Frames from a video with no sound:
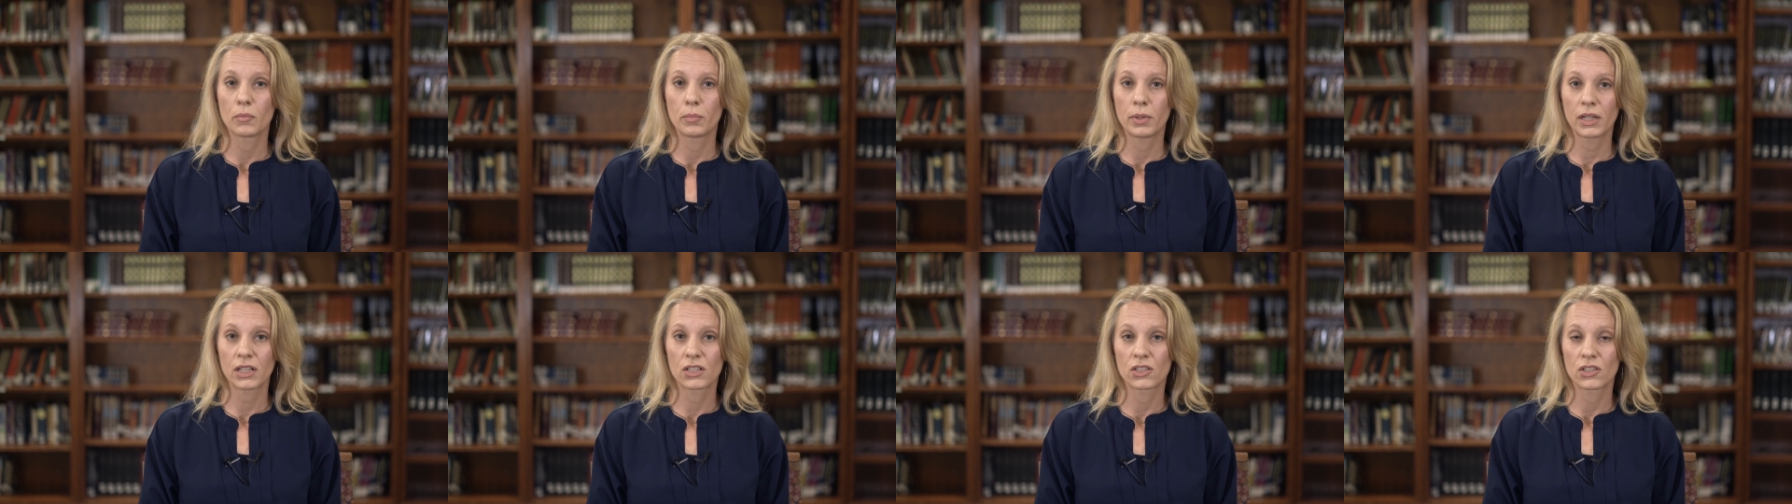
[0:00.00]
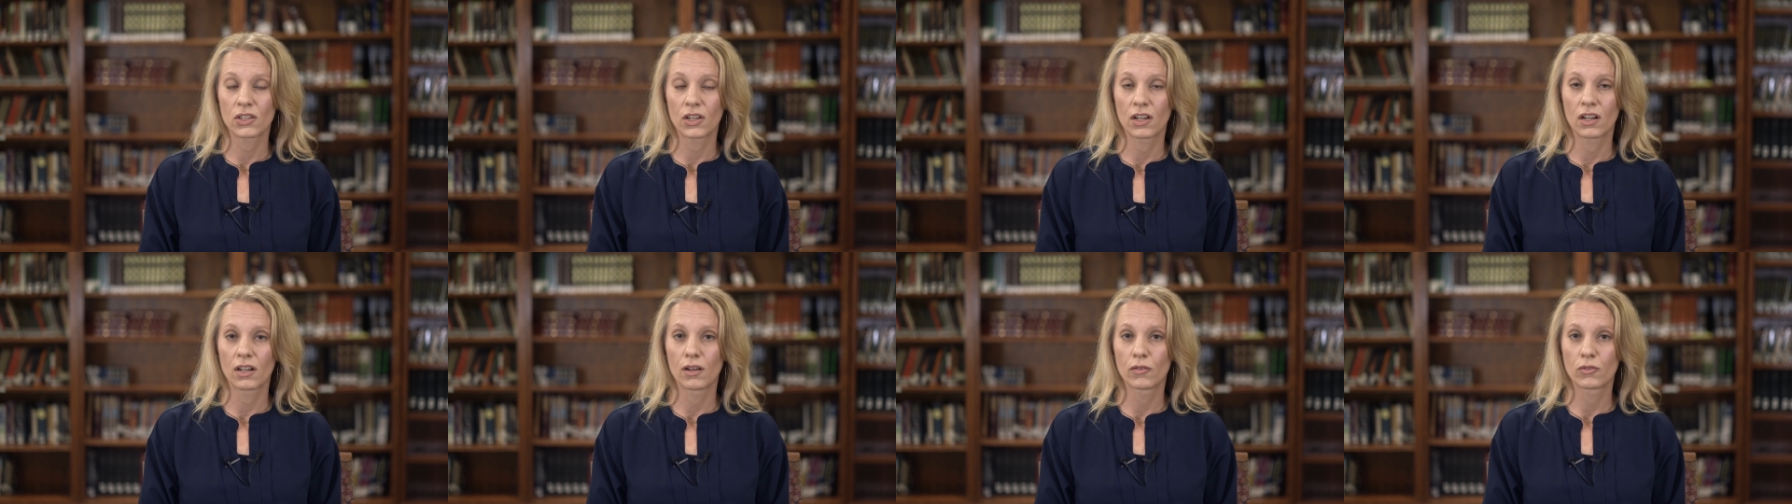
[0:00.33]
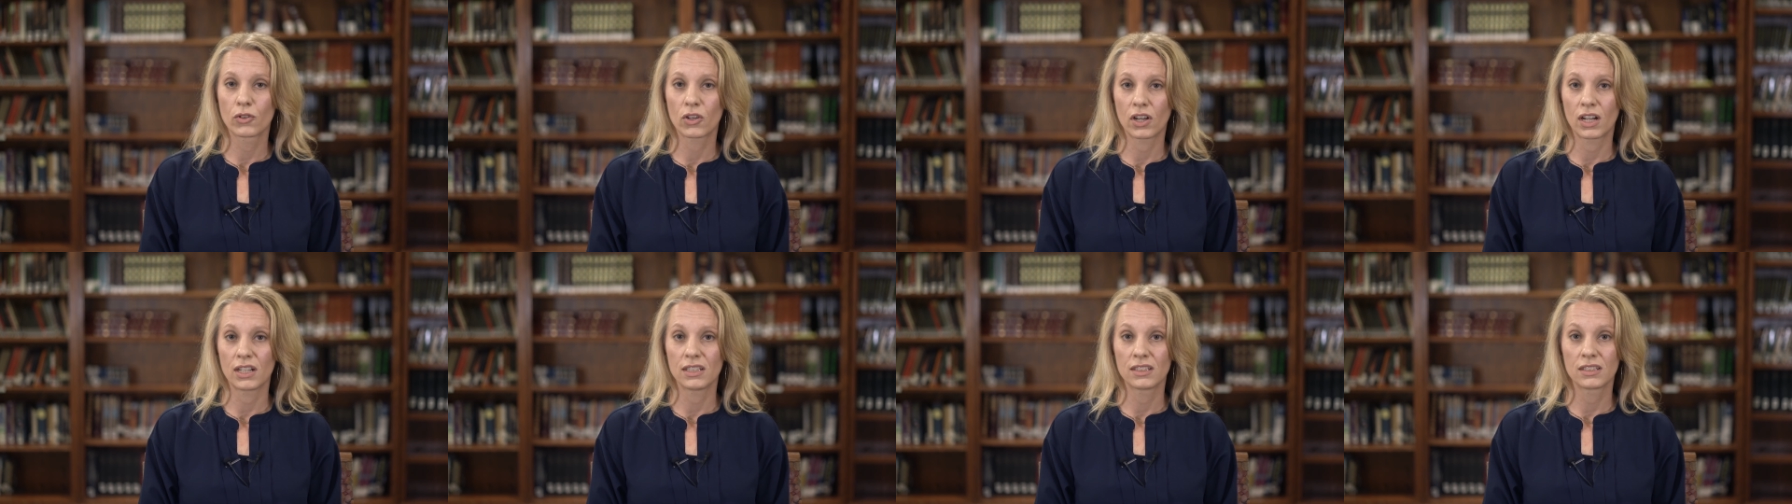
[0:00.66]
picture of
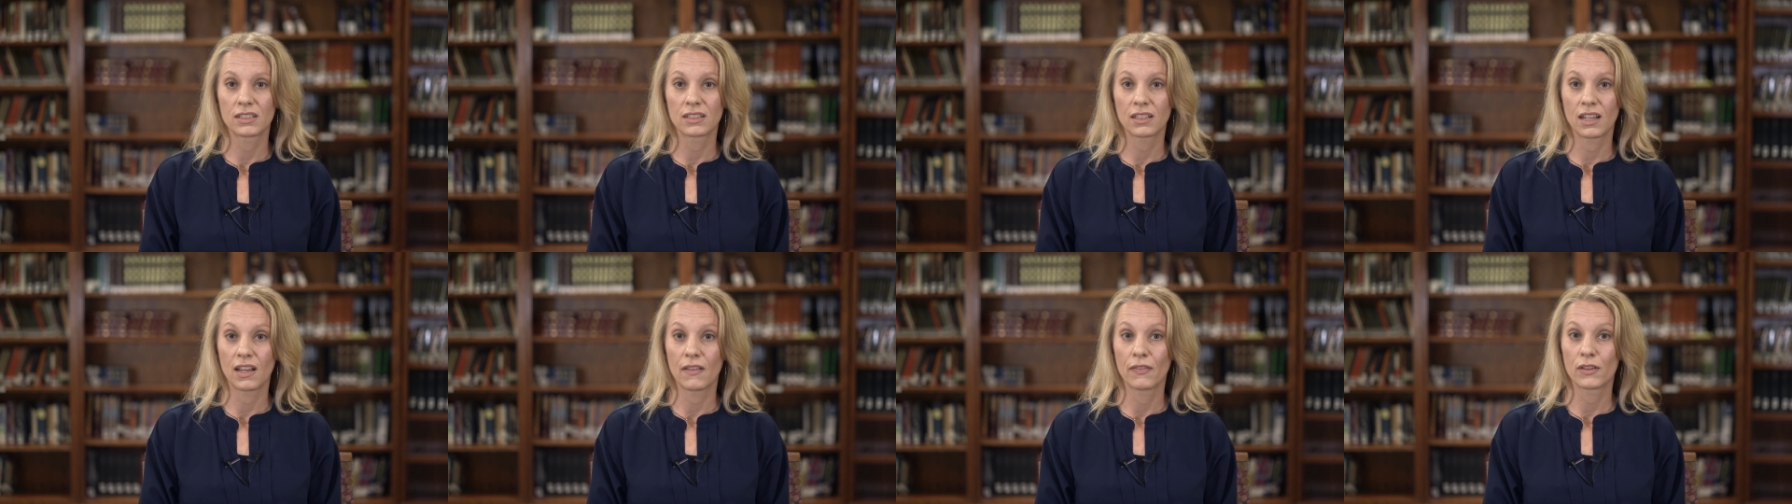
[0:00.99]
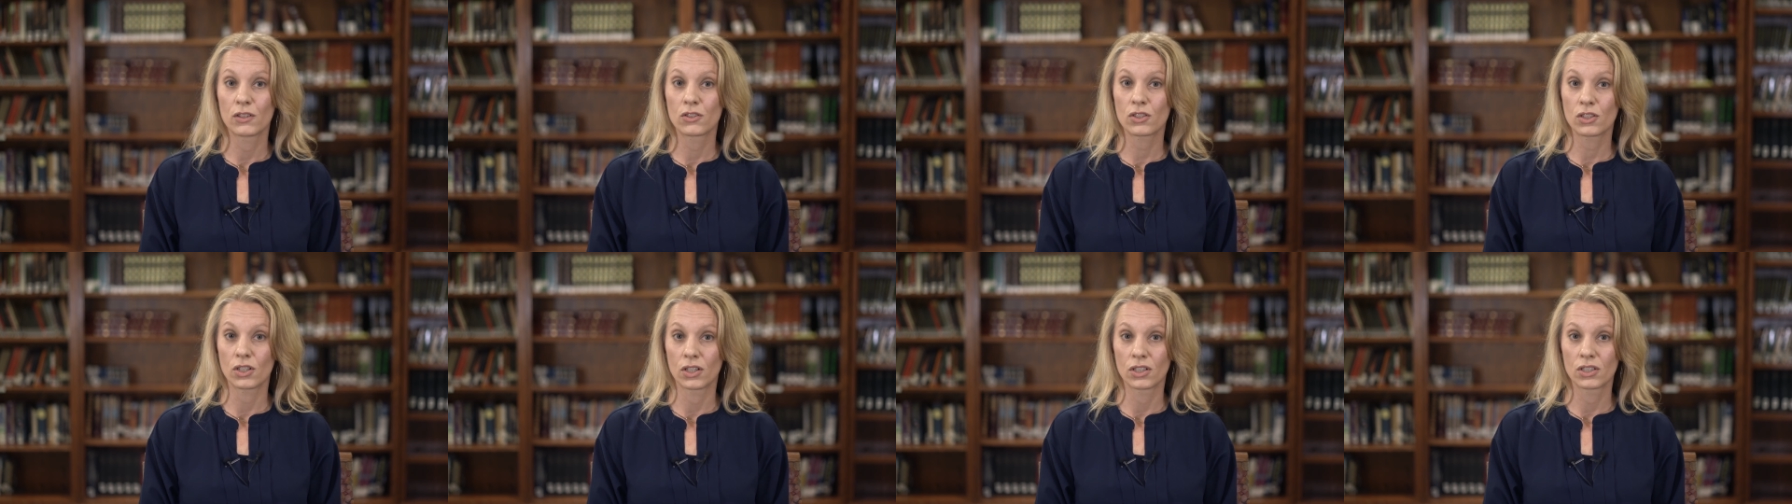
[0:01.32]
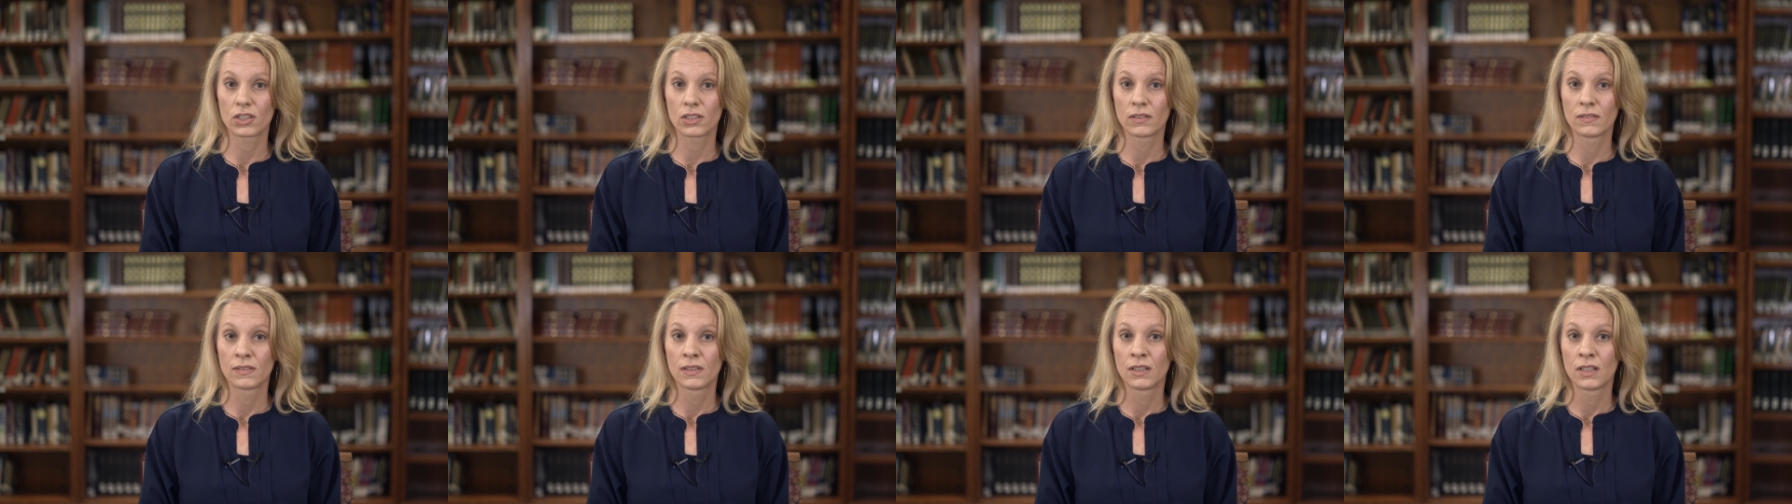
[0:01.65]
Christ and the
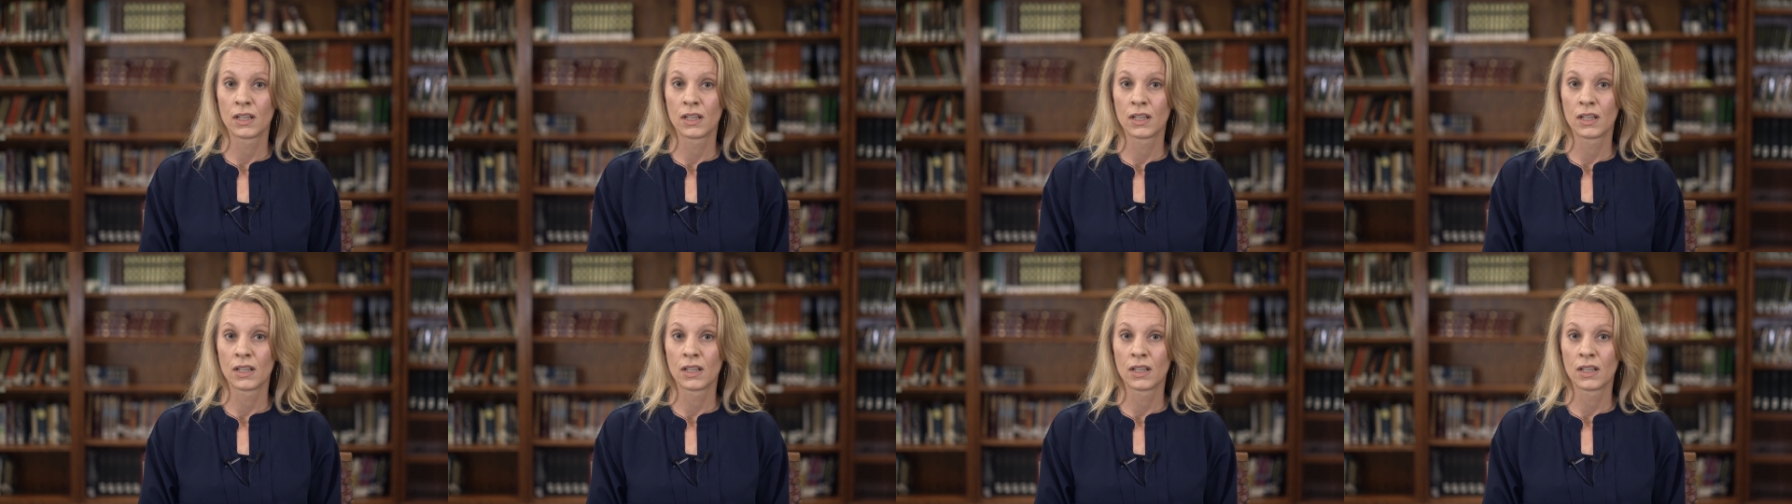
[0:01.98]
church.